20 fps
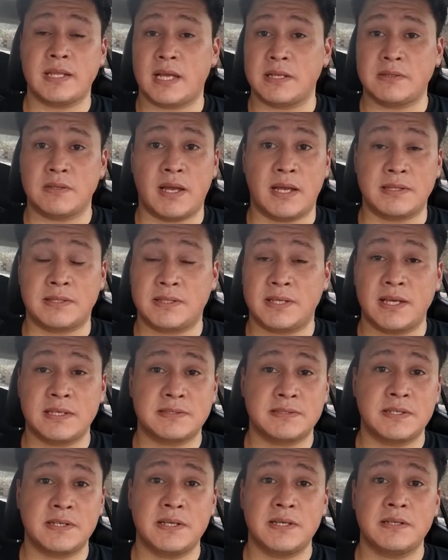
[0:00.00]
I
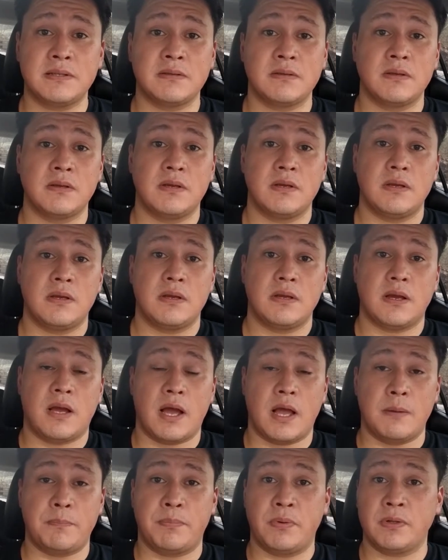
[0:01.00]
tested it.
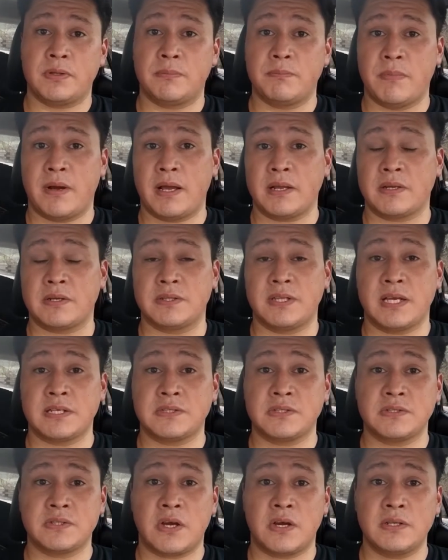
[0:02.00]
I put my
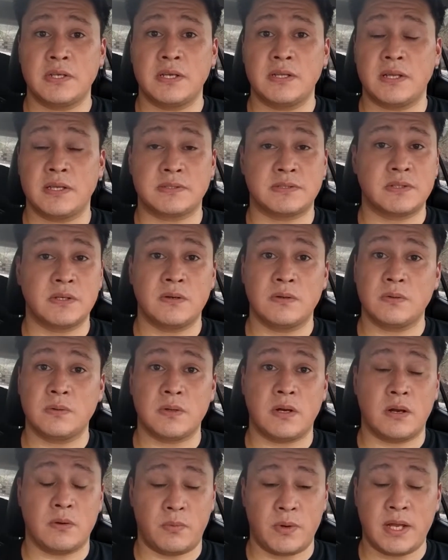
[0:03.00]
connections on it. It still
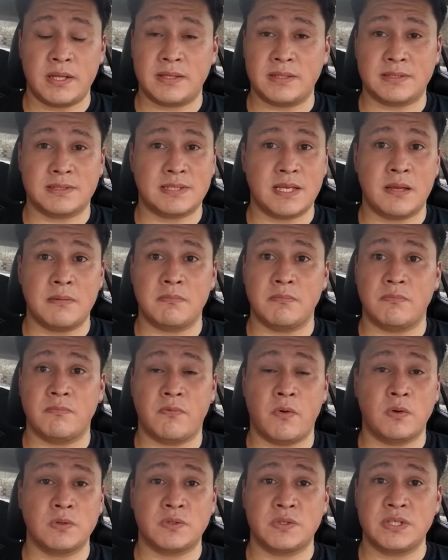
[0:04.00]
read the same
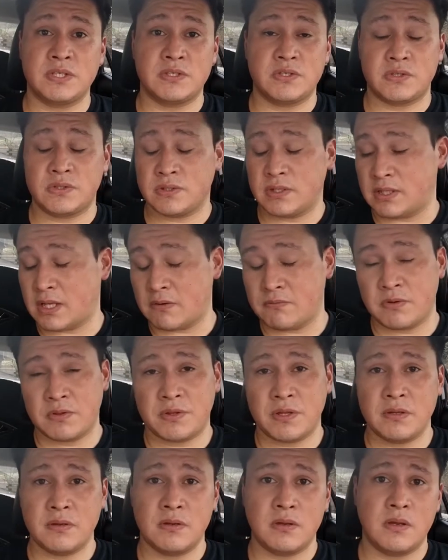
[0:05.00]
voltage and
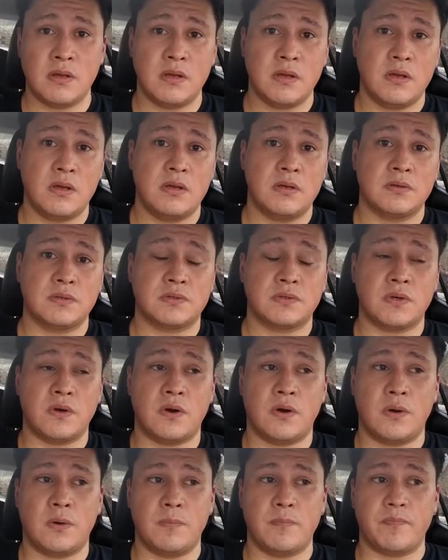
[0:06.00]
everything.
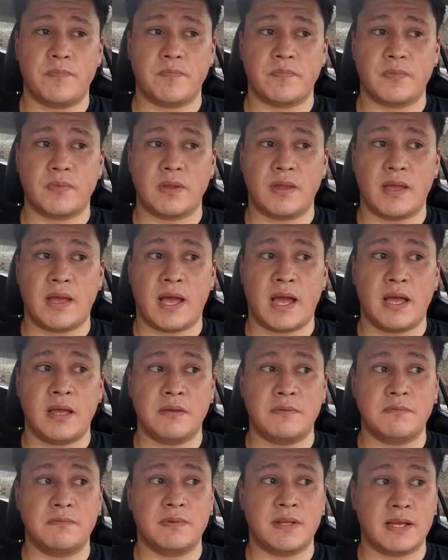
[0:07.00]
So
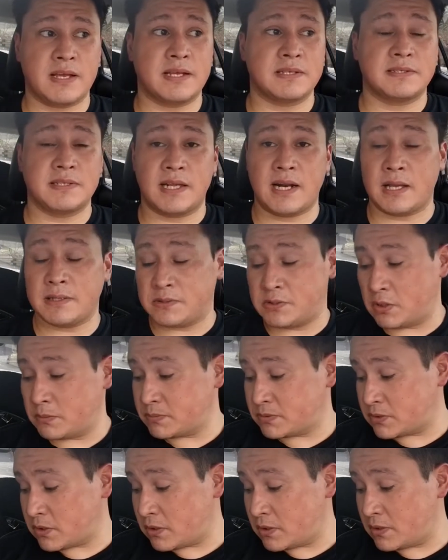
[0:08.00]
like I said, I jump
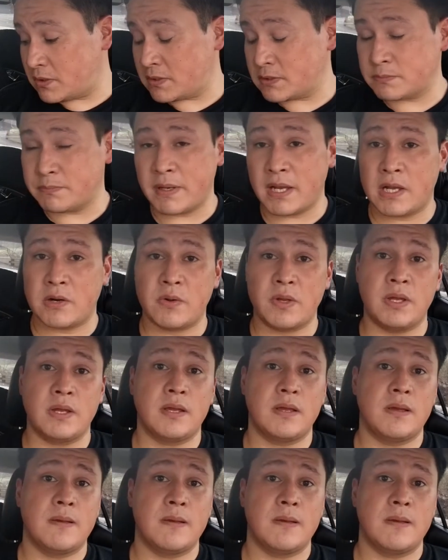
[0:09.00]
started this battery.